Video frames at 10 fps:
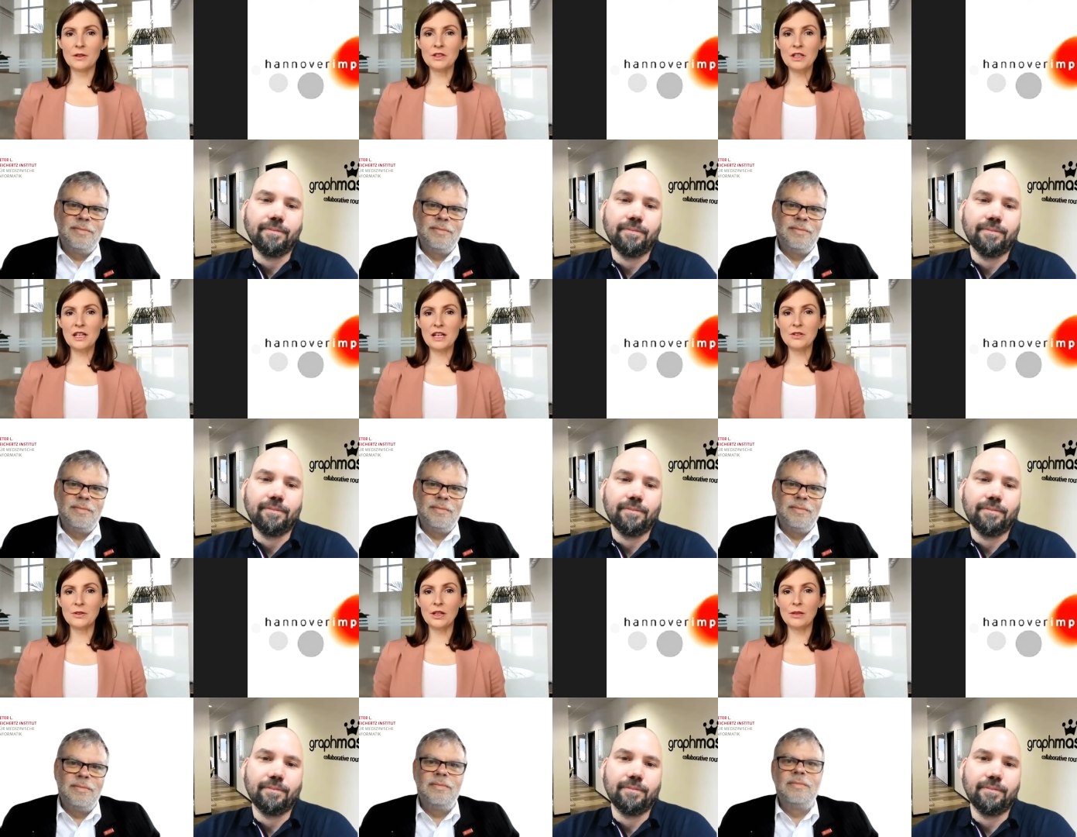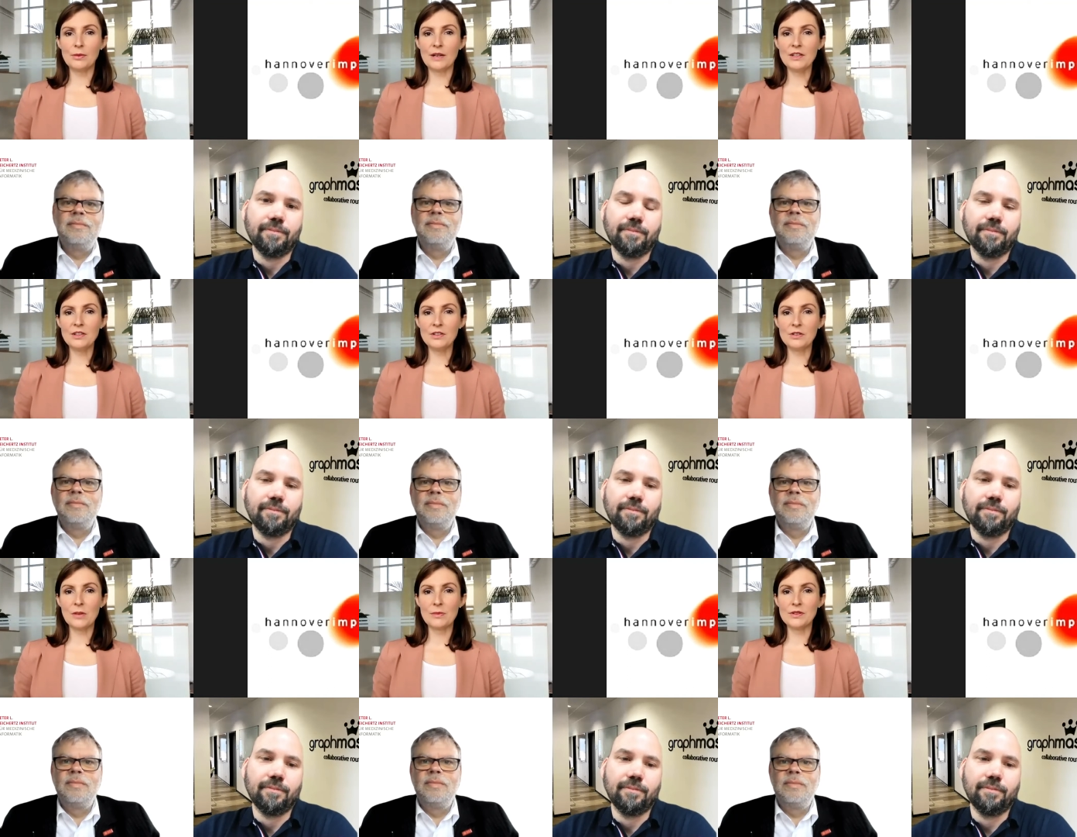Speaker 1: international collaboration,
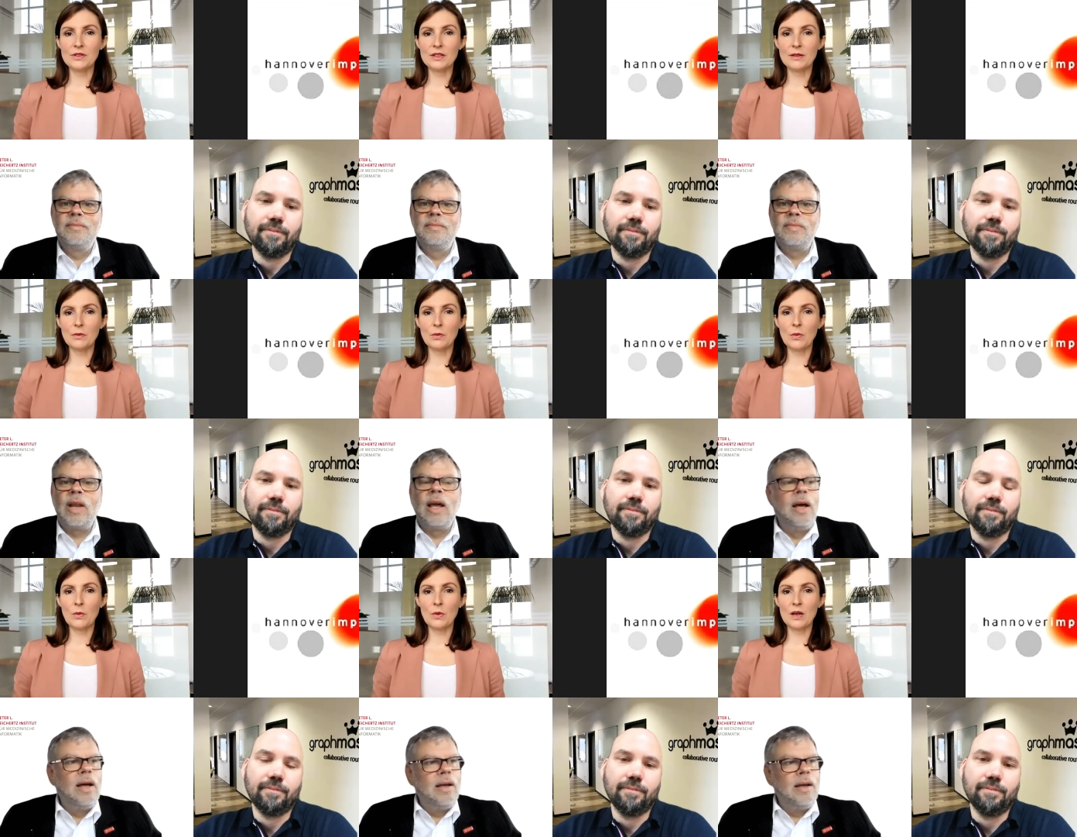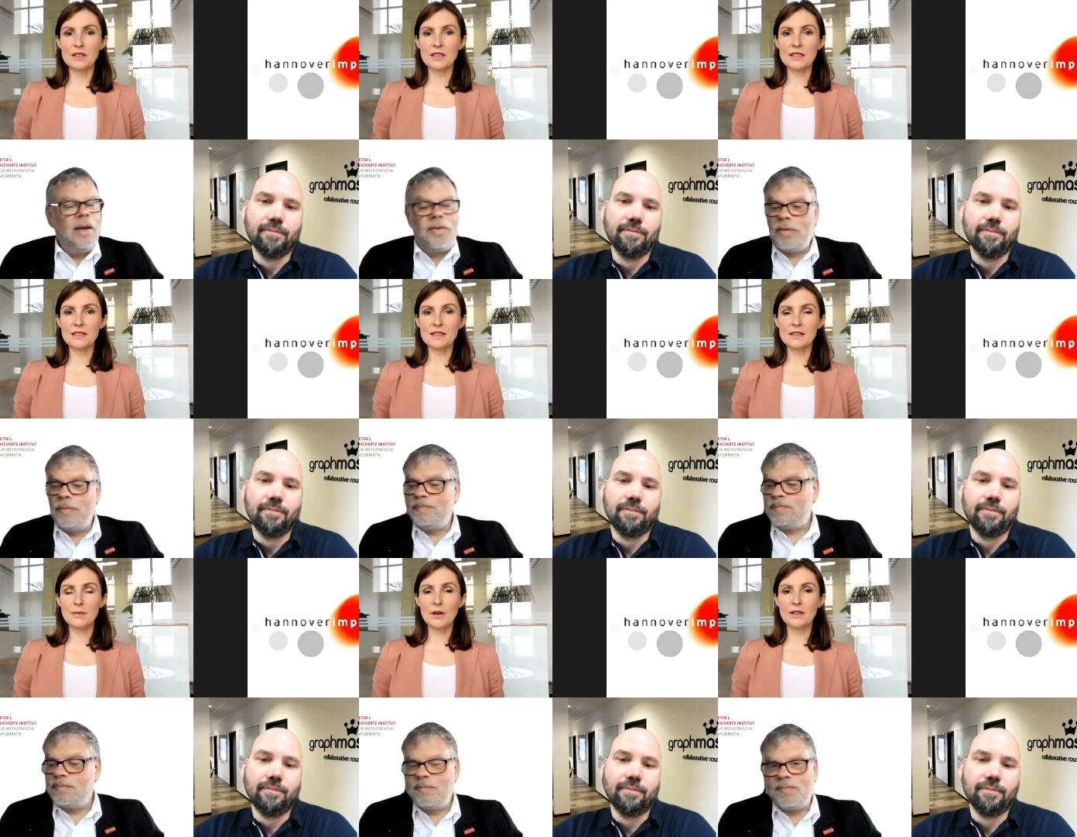Thomas, uh, what yes. is
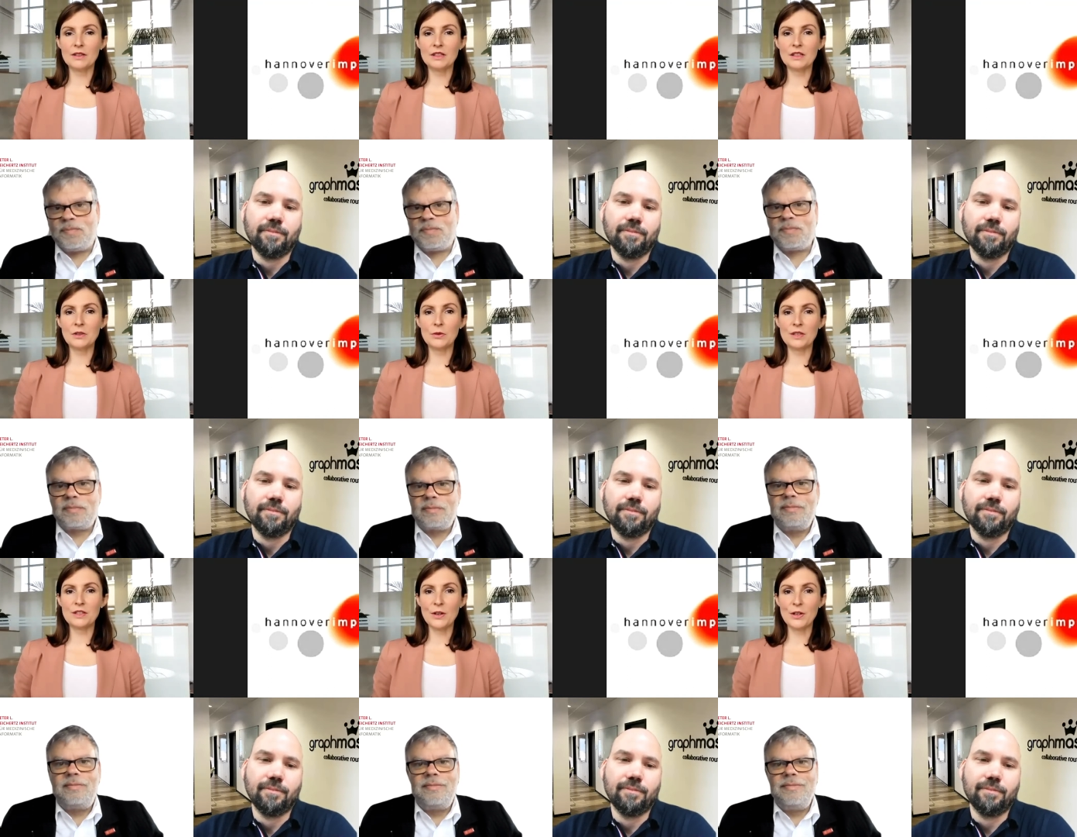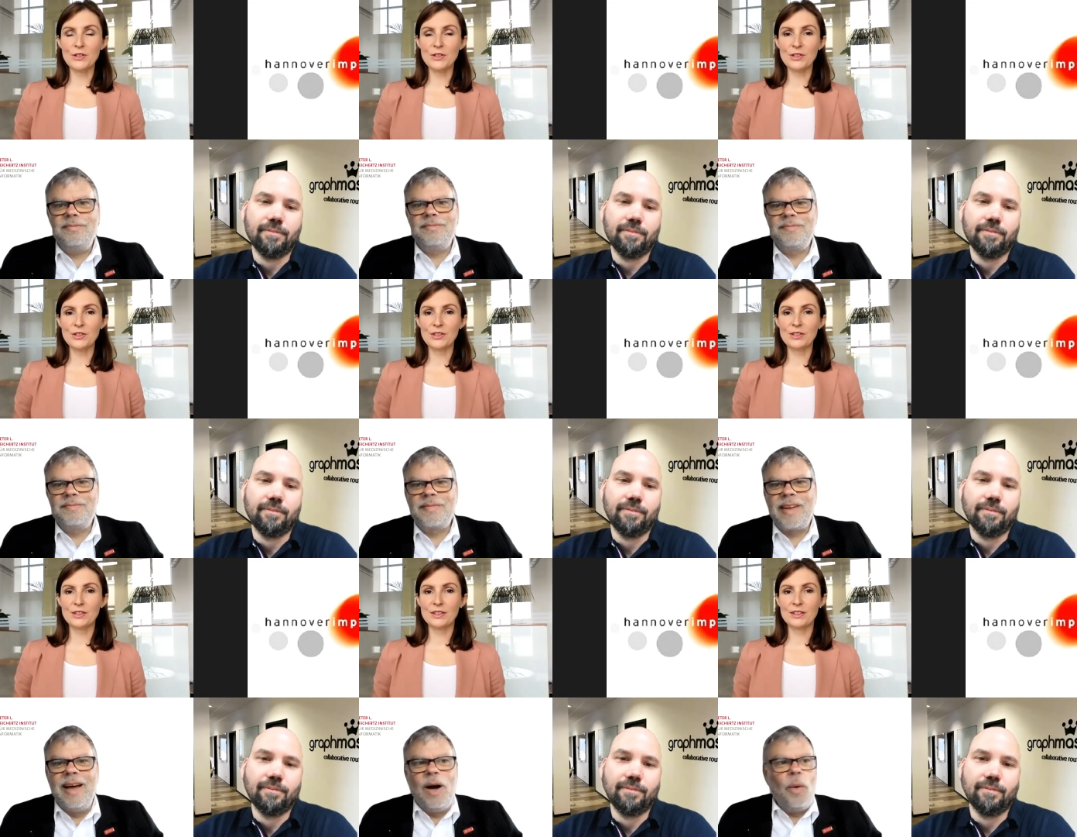part in, in, your research?
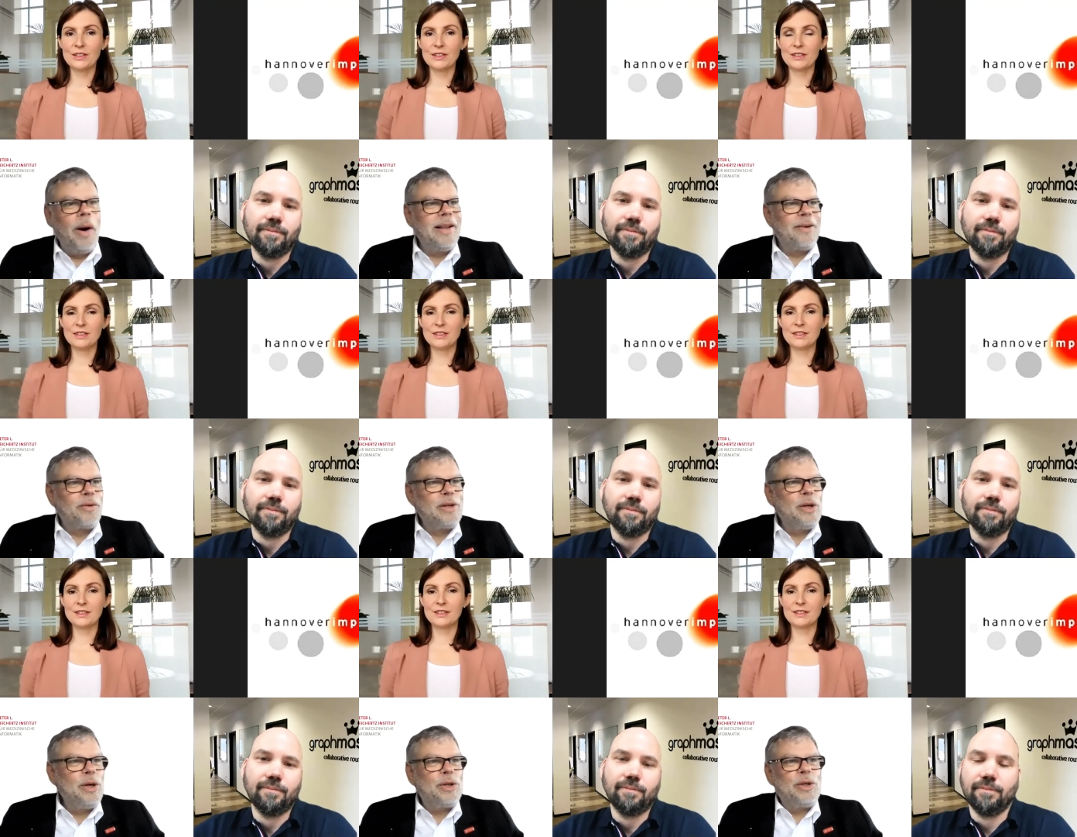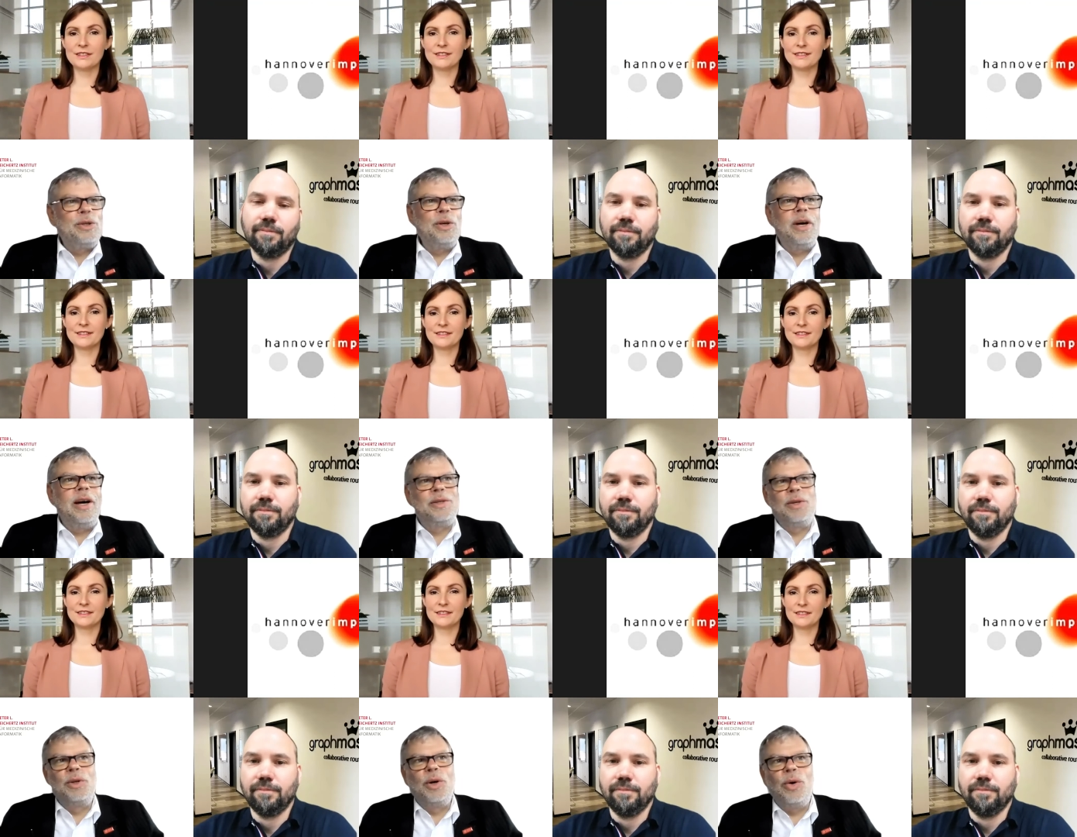
Speaker 2: Well, research is, uh, as
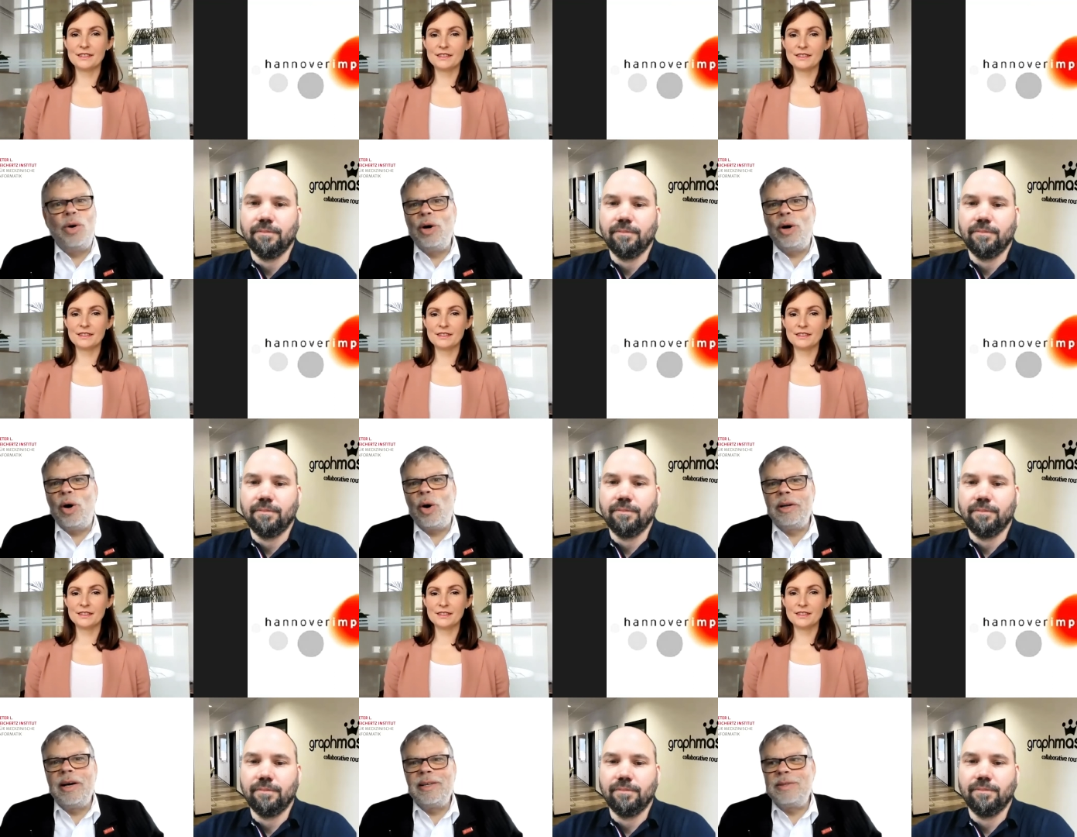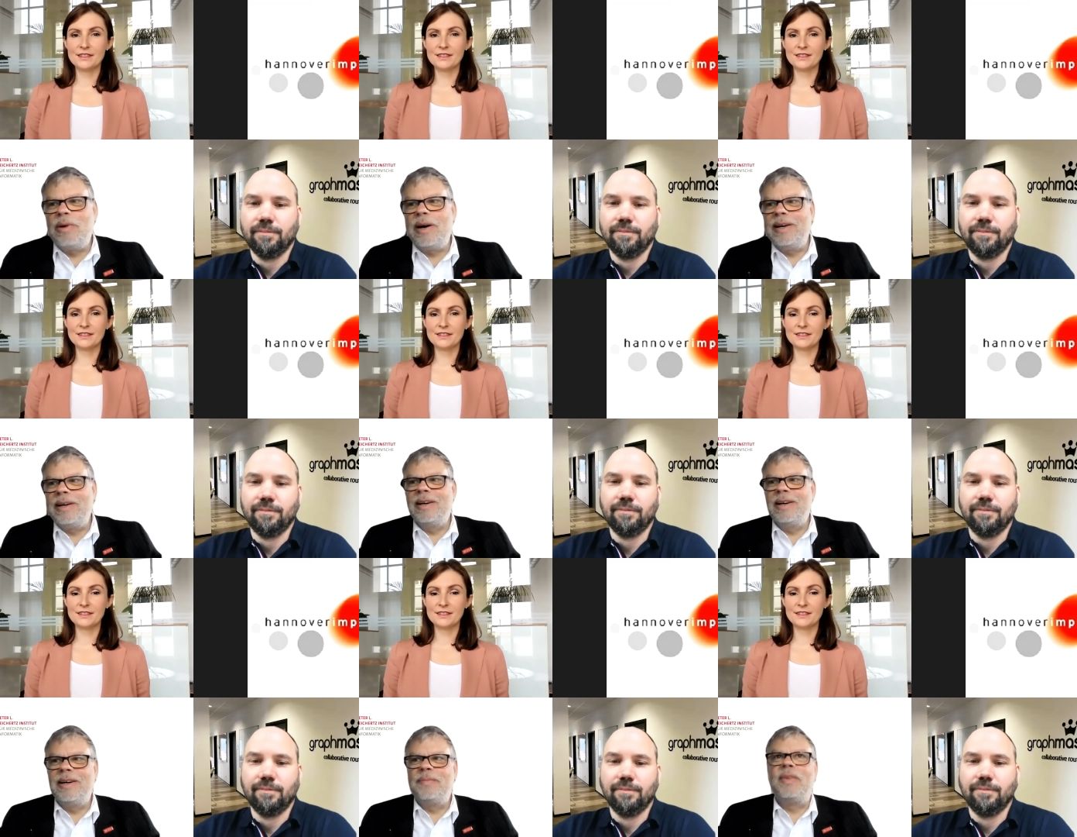you know, uh, organized by
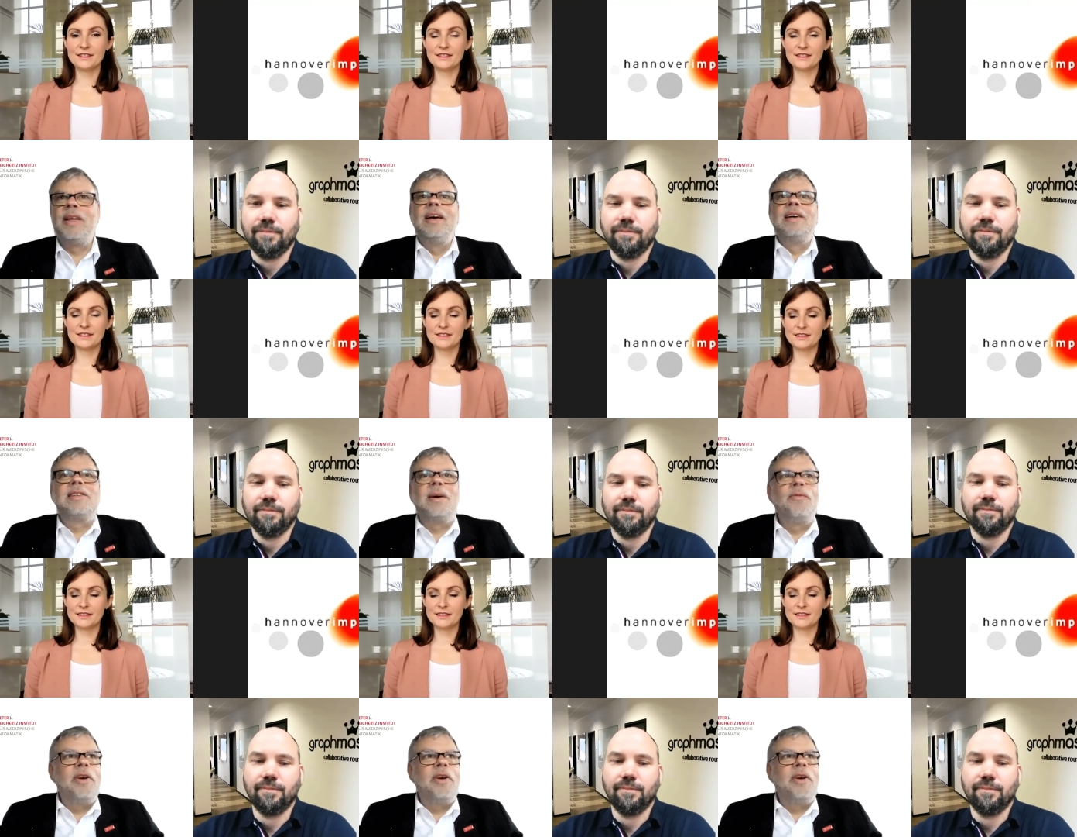um, some